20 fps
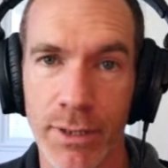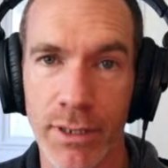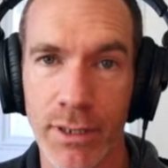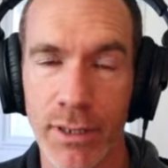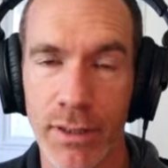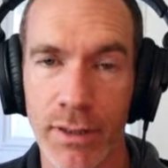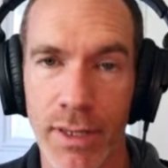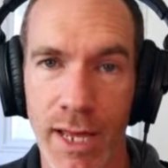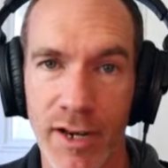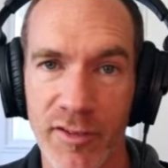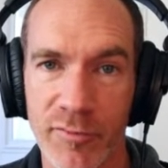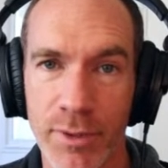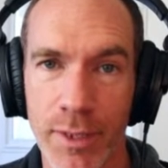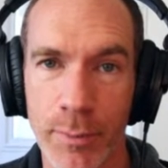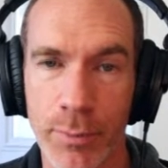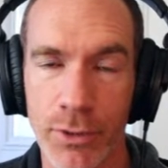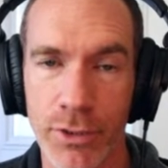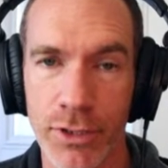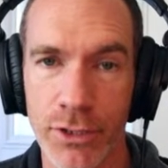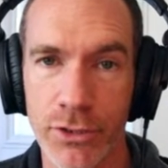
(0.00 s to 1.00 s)
A lot of
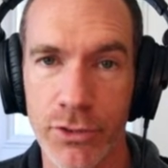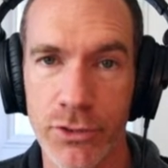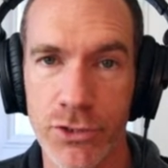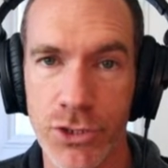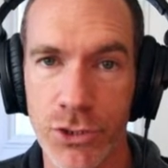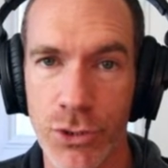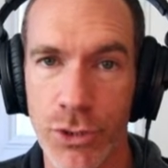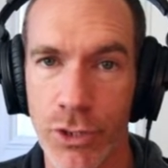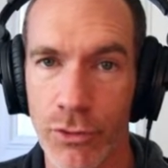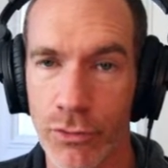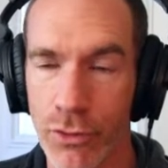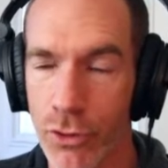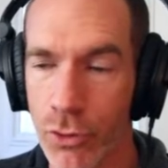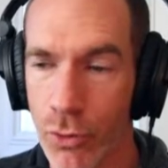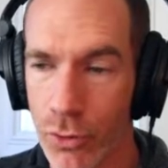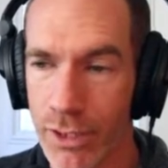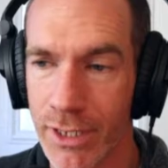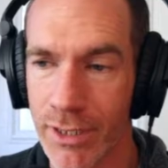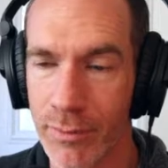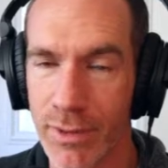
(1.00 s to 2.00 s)
people that do studio
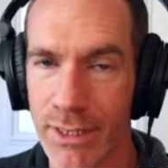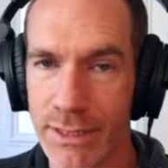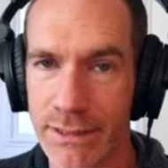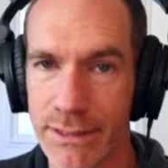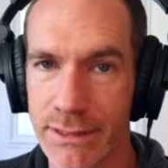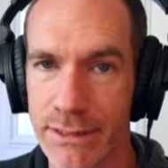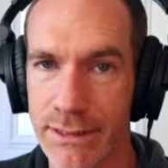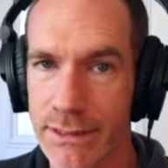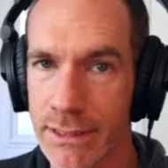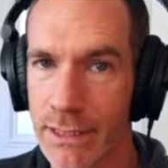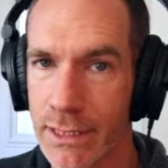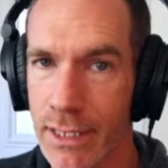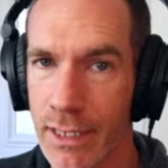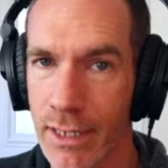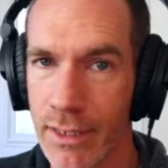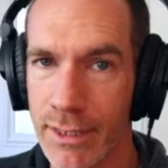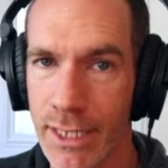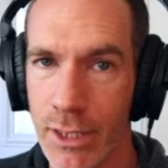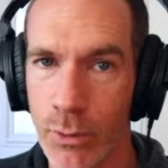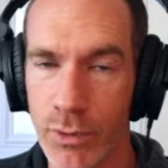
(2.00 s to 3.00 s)
recording mixes,
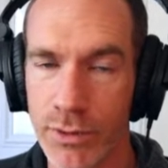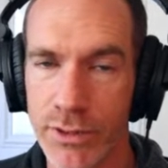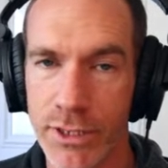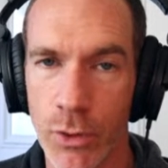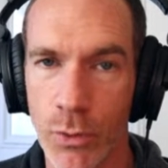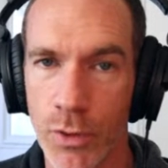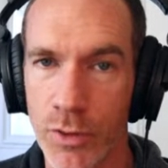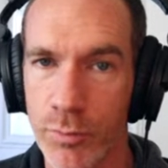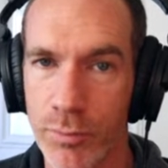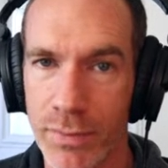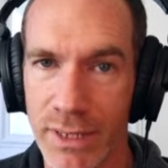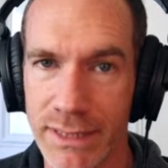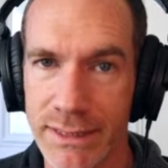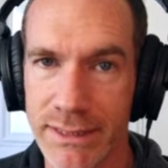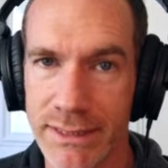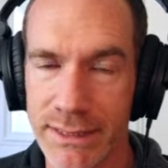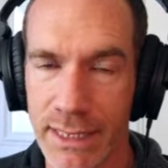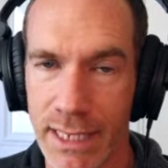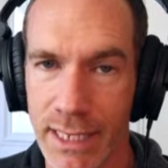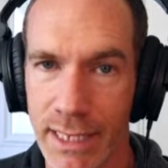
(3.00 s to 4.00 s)
they will deal with
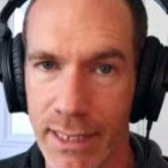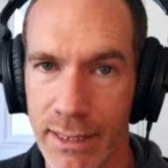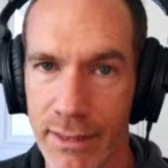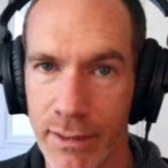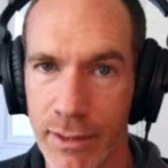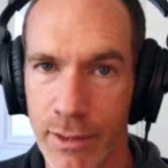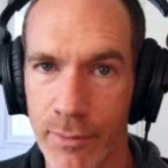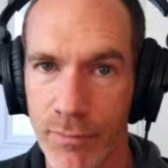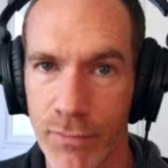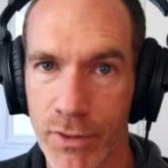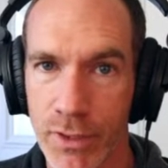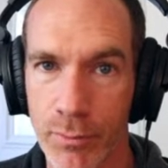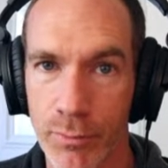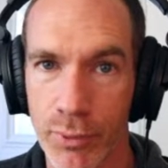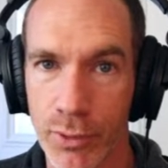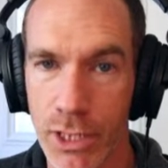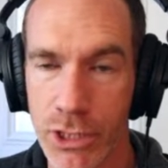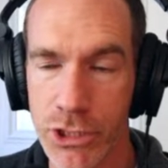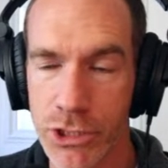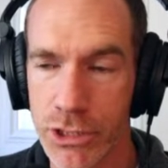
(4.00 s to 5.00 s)
mid-side
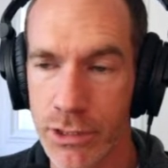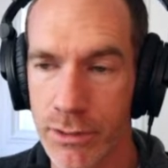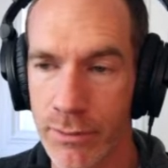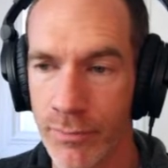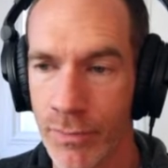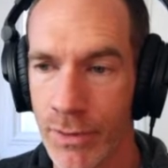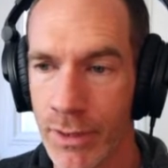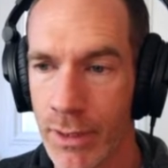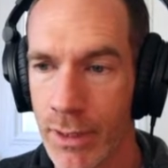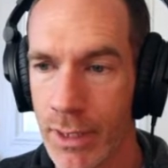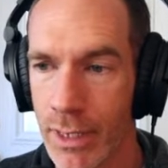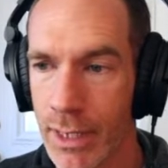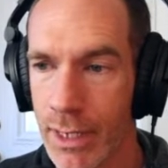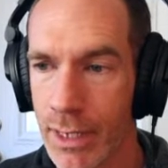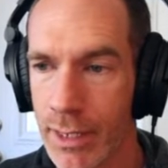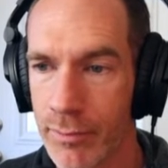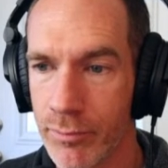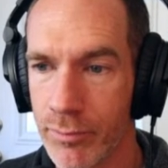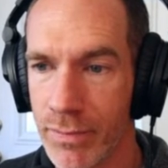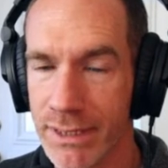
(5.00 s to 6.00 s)
compression
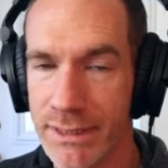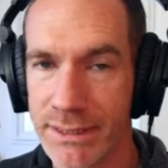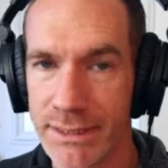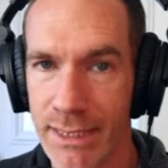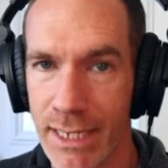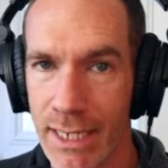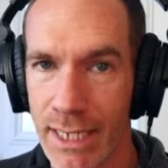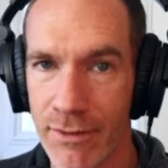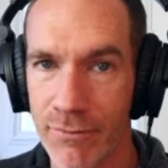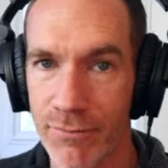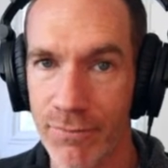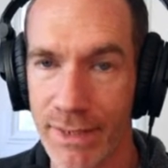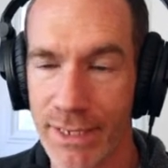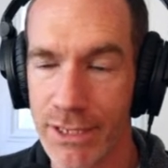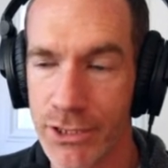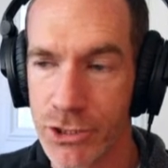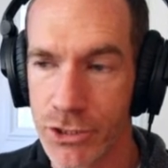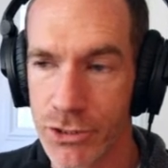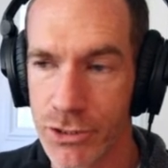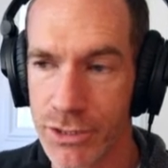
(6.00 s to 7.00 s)
and mid-side
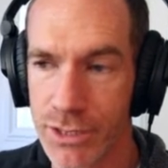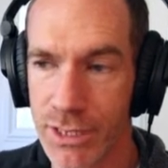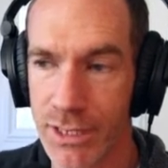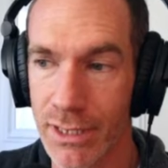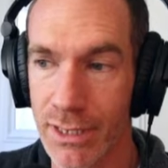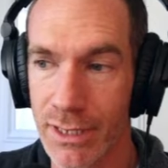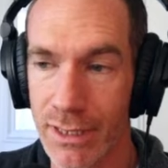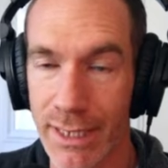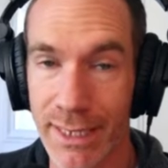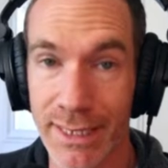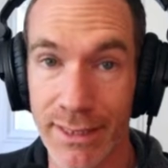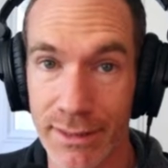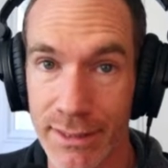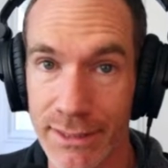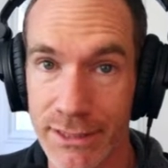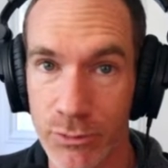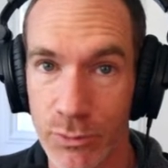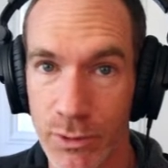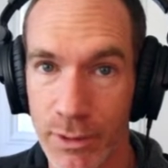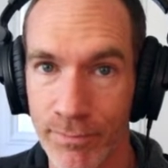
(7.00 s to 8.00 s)
features like
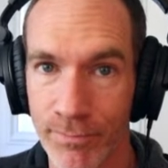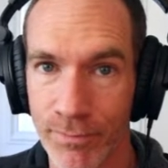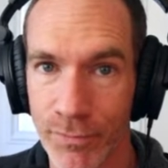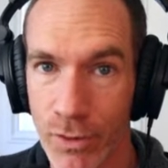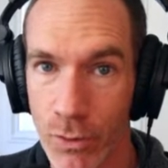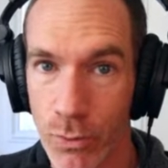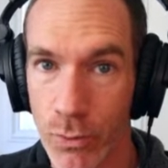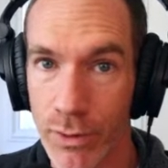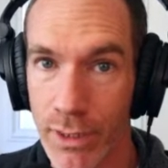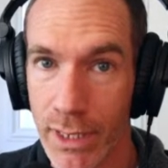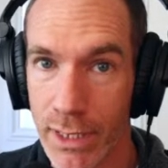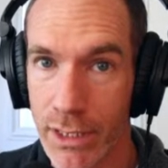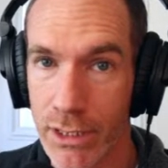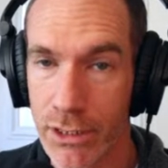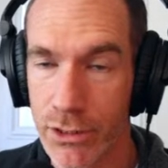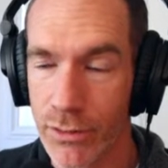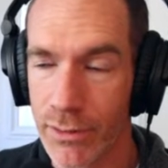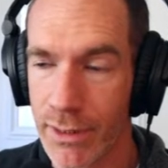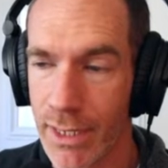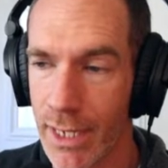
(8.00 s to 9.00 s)
this one. We're not
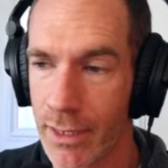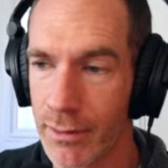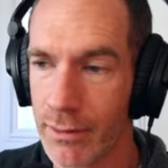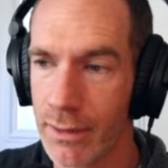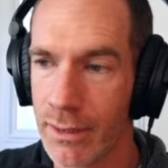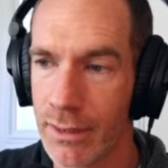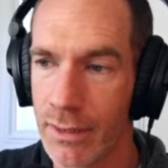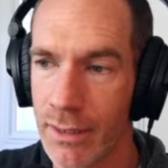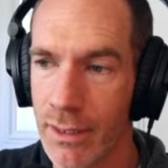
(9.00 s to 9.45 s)
going to do that.